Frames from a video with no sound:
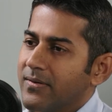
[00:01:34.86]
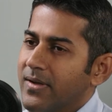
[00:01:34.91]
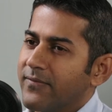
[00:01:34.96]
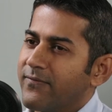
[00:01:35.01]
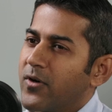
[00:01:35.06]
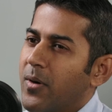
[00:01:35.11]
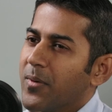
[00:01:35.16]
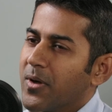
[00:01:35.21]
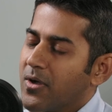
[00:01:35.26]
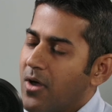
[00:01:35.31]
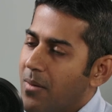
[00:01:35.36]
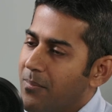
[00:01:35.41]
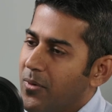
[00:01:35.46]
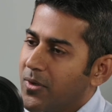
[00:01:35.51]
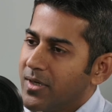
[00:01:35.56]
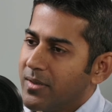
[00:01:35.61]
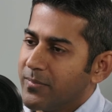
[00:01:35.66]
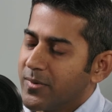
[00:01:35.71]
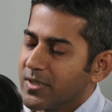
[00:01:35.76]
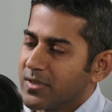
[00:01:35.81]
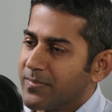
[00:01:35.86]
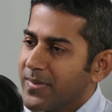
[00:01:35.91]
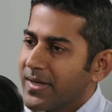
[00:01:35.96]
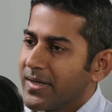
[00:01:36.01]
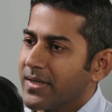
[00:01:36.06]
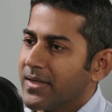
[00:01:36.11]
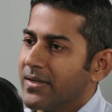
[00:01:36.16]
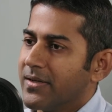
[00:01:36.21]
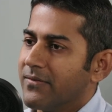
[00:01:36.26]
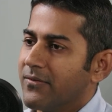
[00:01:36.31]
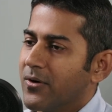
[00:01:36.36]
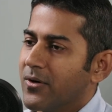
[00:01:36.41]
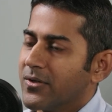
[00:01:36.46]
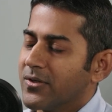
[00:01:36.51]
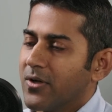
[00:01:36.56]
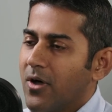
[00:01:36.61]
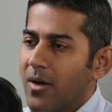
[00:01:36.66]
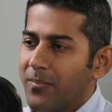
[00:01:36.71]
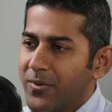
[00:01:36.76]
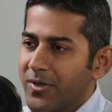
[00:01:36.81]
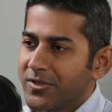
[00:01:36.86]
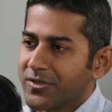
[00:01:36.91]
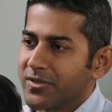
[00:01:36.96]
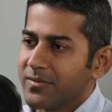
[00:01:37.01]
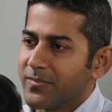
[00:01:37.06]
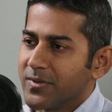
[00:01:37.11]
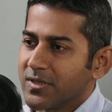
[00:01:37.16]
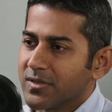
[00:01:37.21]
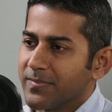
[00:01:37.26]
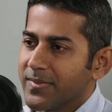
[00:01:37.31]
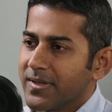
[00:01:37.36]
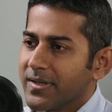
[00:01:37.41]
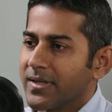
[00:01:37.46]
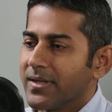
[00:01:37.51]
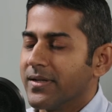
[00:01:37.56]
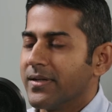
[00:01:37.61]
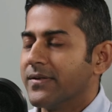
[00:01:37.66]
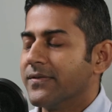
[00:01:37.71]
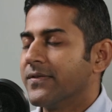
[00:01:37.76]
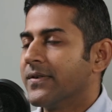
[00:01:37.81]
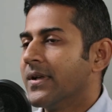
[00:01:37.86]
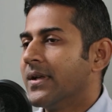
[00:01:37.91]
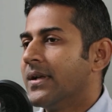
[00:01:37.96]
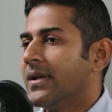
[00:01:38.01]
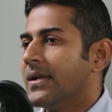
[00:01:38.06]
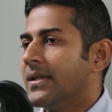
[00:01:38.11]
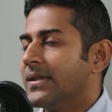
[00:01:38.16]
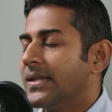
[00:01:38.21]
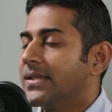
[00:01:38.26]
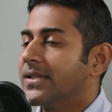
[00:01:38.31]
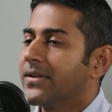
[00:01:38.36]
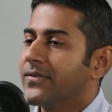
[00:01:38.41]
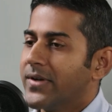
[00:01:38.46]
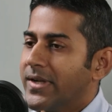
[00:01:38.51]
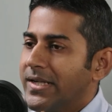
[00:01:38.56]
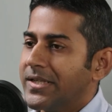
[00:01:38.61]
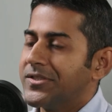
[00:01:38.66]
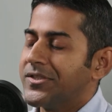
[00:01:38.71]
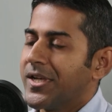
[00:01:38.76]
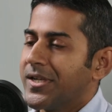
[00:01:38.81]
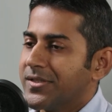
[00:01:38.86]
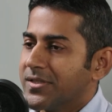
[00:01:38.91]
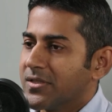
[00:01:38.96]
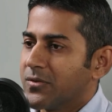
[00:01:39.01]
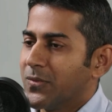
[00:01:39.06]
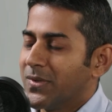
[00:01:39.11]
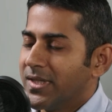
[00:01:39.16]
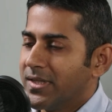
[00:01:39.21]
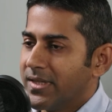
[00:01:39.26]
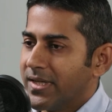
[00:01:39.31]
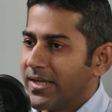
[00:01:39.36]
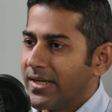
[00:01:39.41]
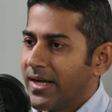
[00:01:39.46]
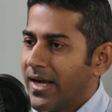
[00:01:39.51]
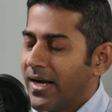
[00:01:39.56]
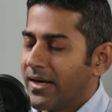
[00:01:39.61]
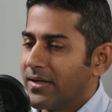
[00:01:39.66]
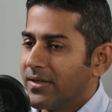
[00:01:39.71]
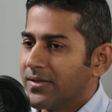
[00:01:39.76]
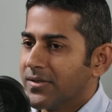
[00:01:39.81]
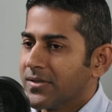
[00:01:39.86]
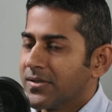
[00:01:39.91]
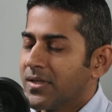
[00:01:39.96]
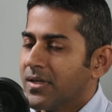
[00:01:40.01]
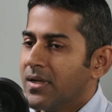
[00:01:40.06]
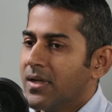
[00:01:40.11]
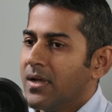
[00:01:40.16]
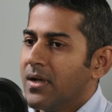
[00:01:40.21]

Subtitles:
from a component perspective or the operation perspective, nothing really changes within the air handlers.